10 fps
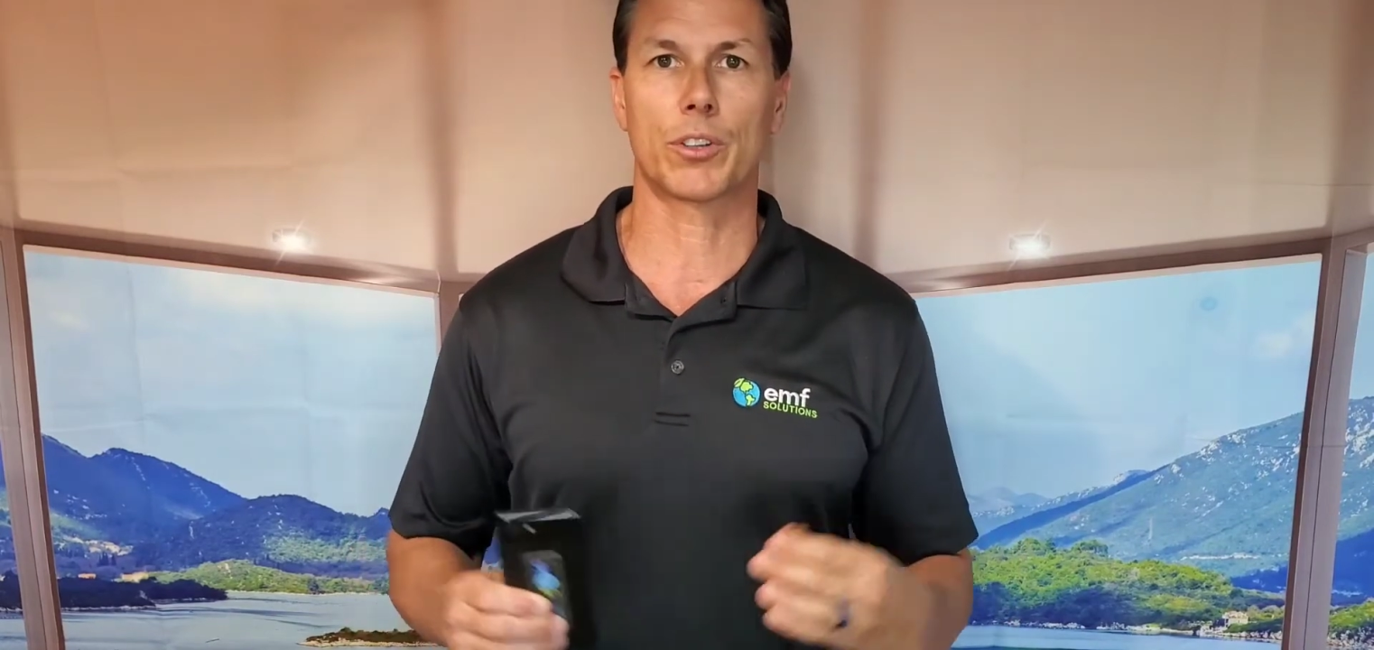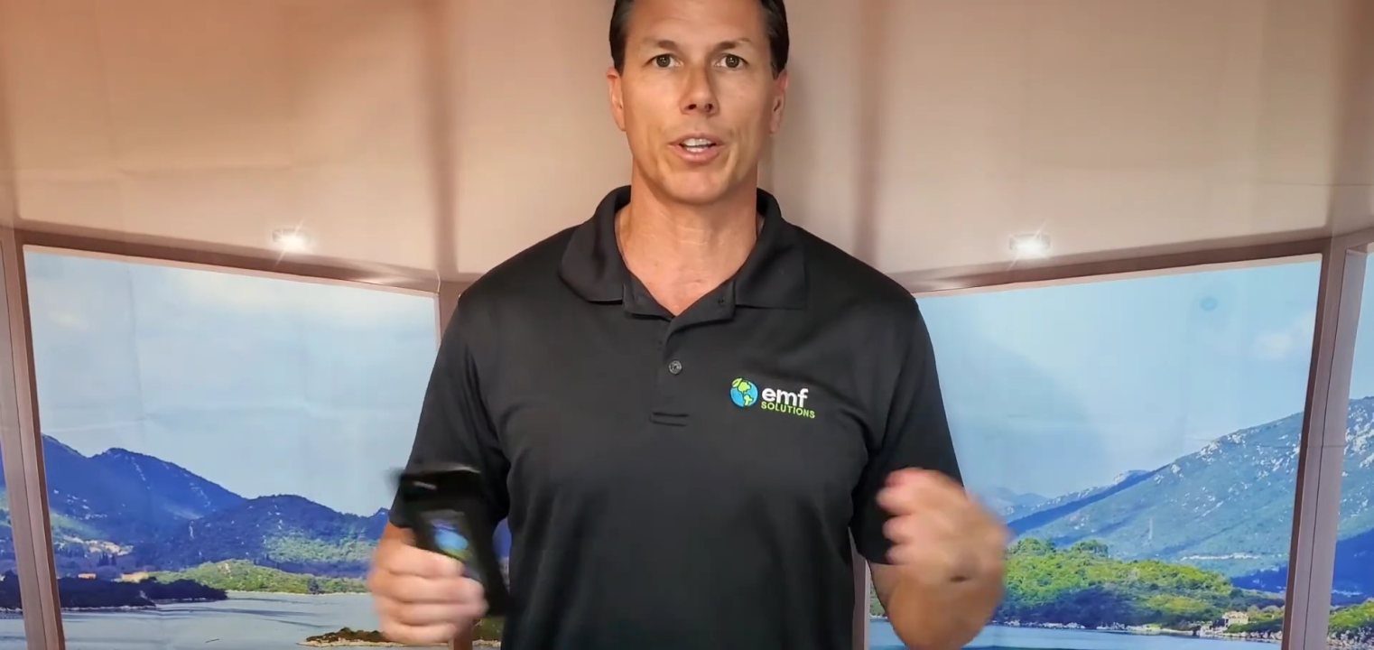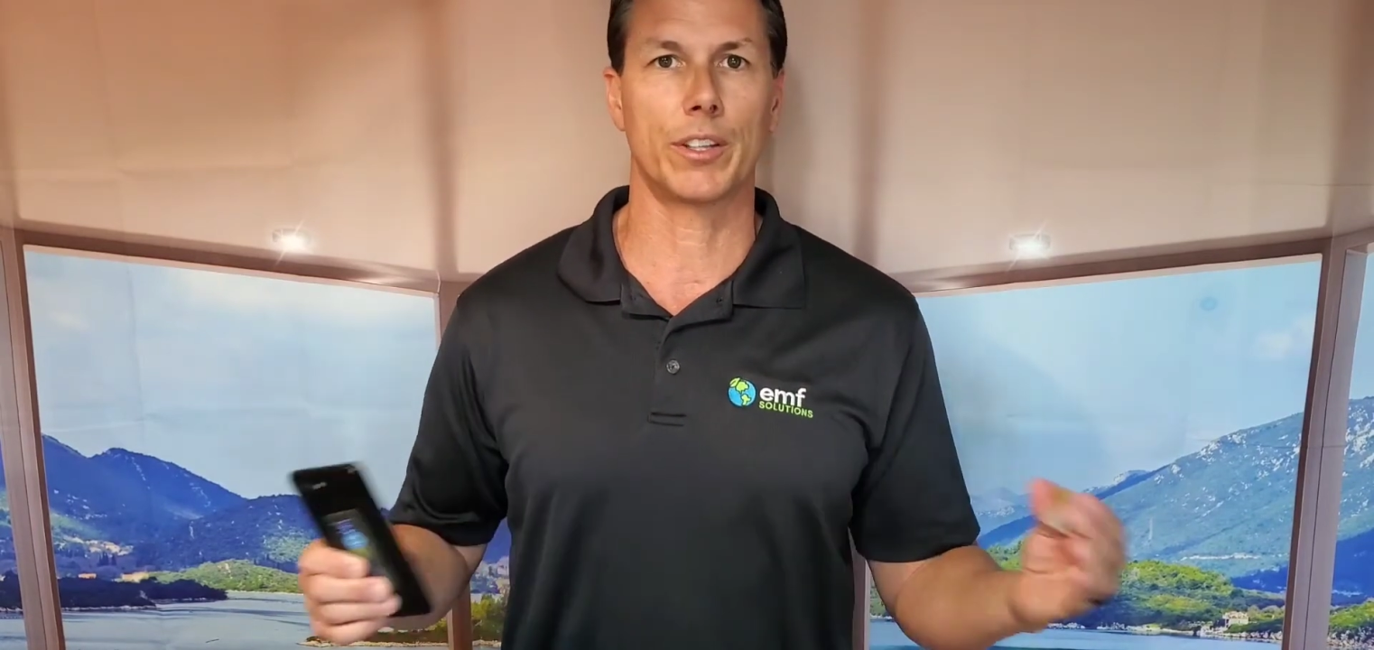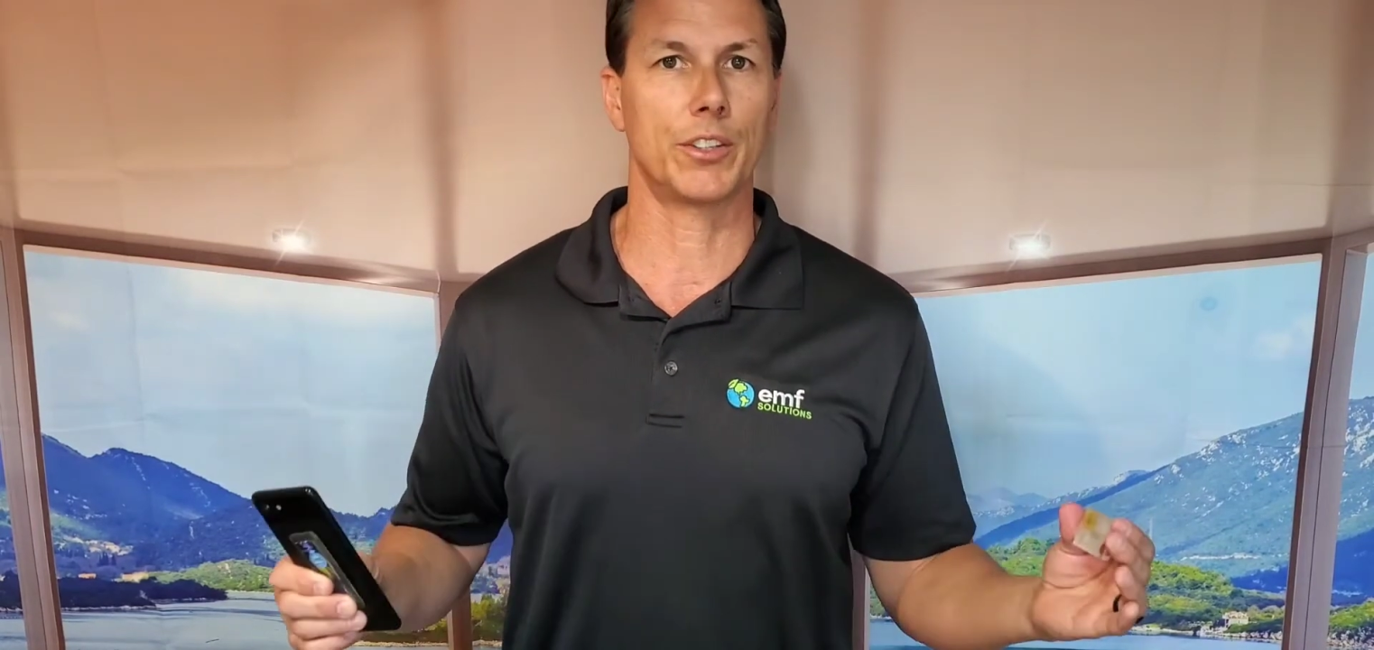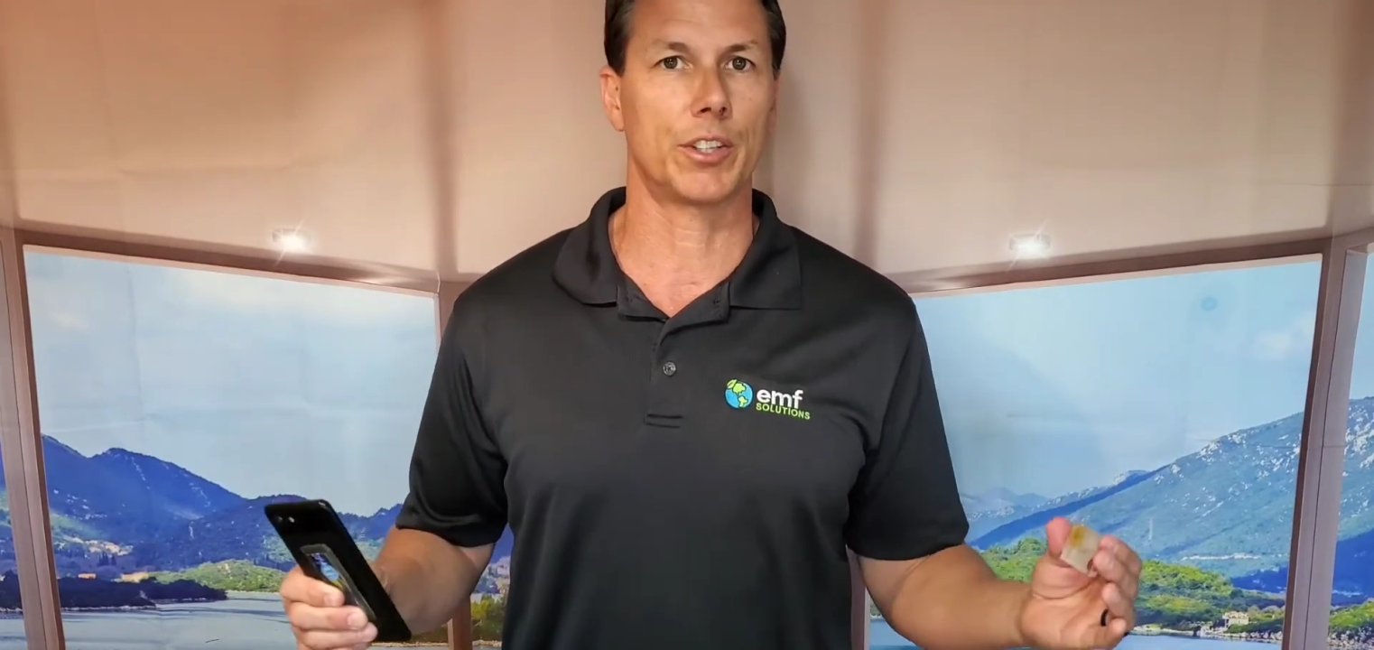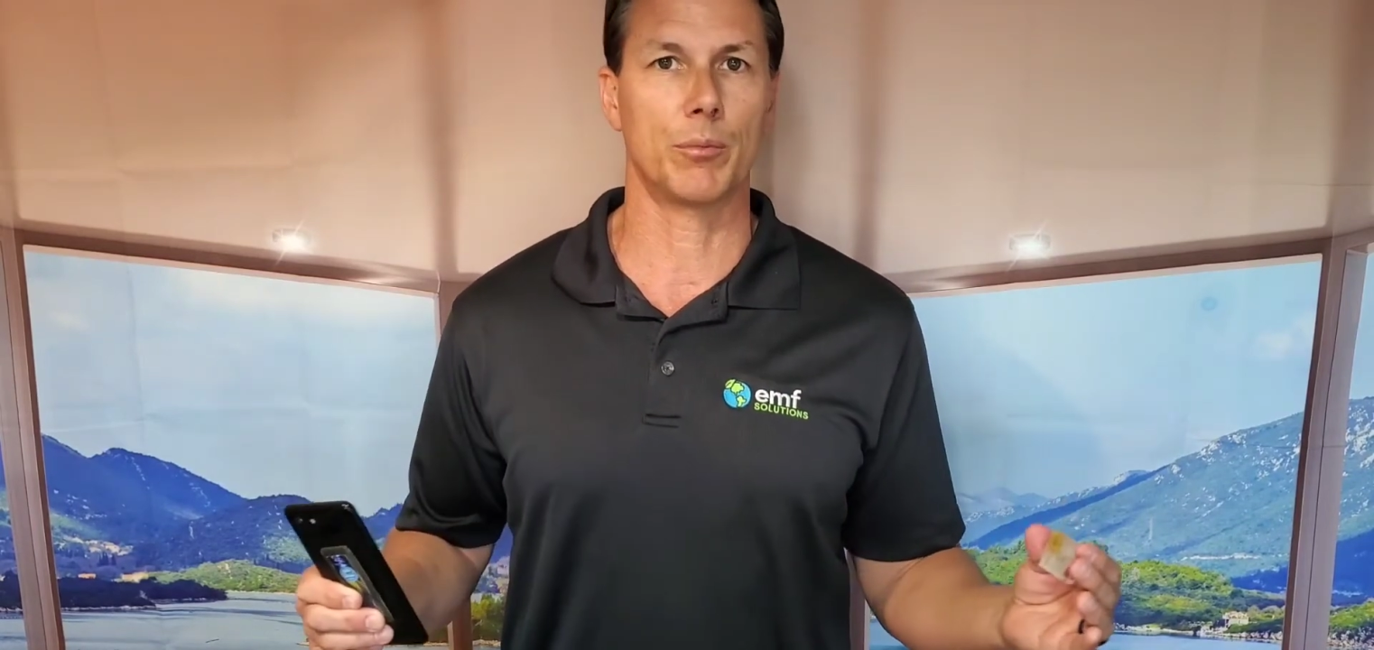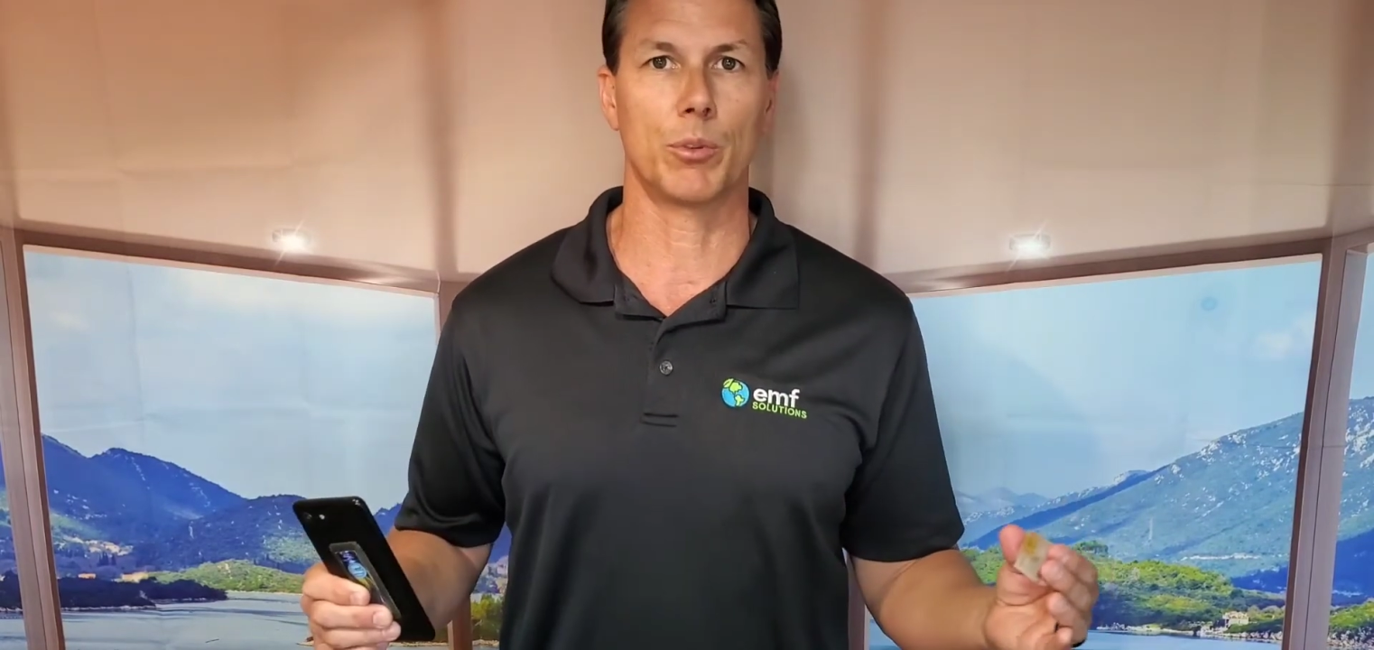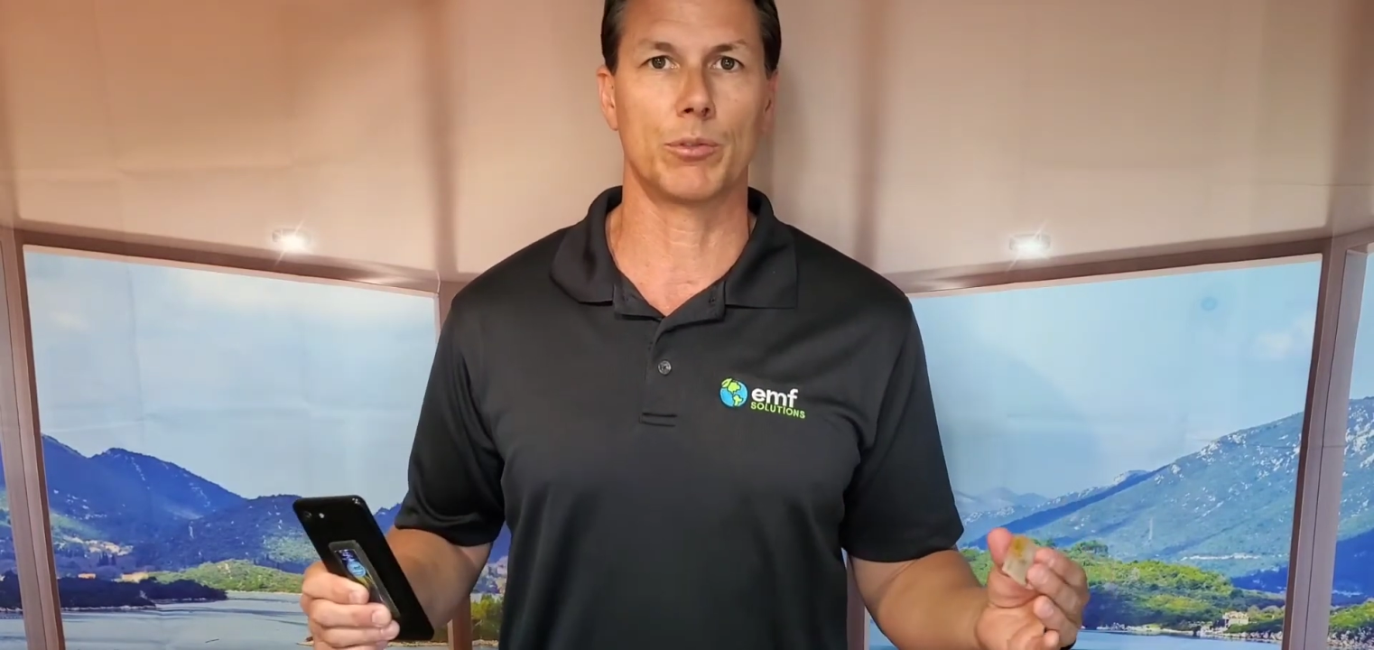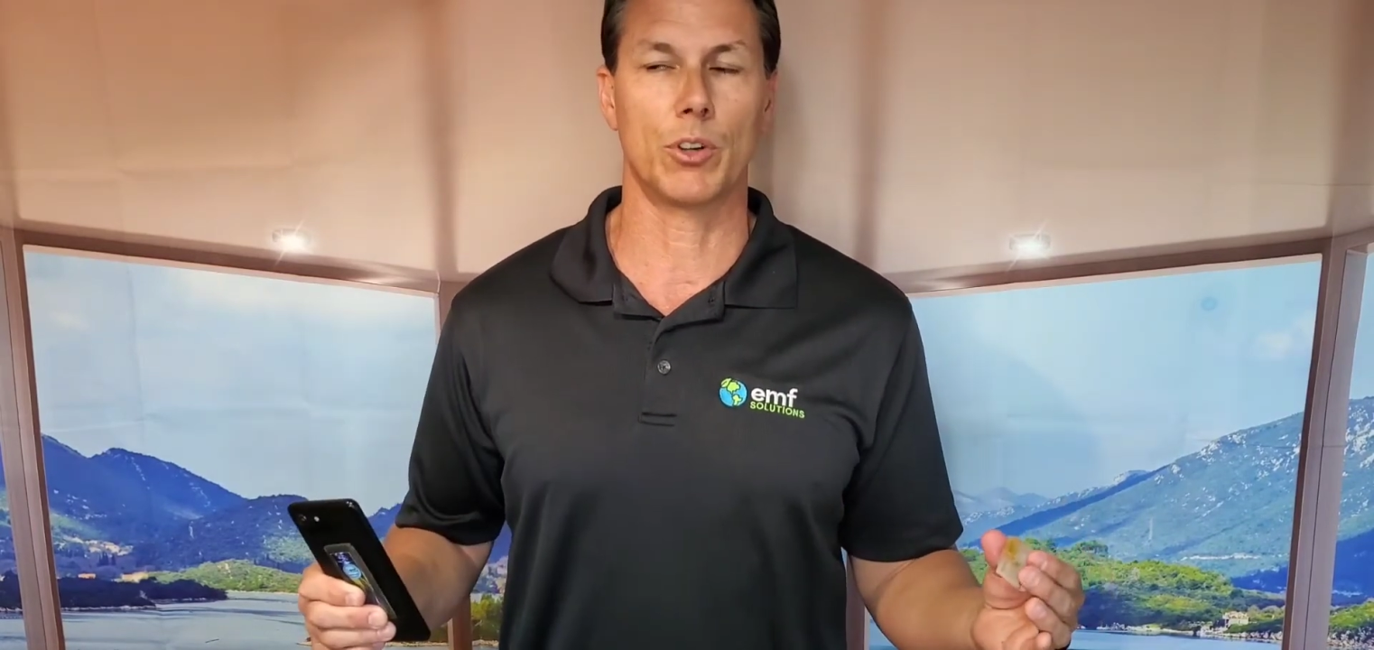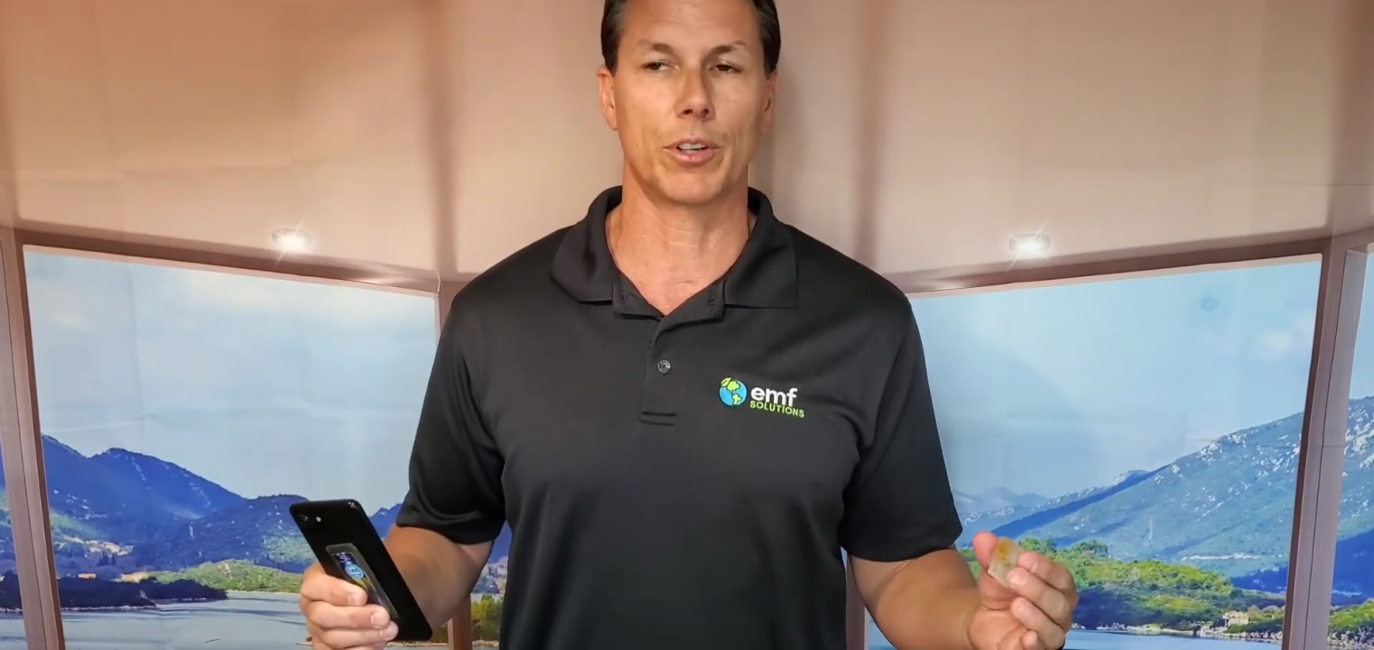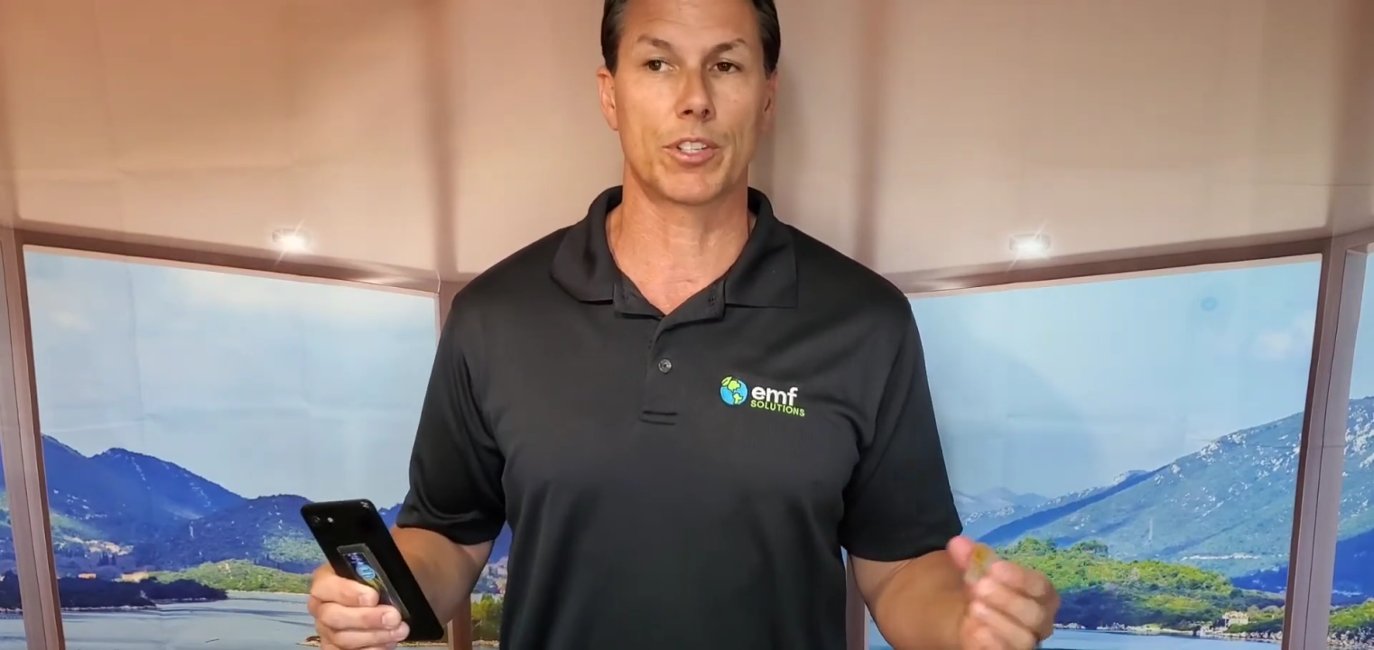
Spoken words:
and you can move on.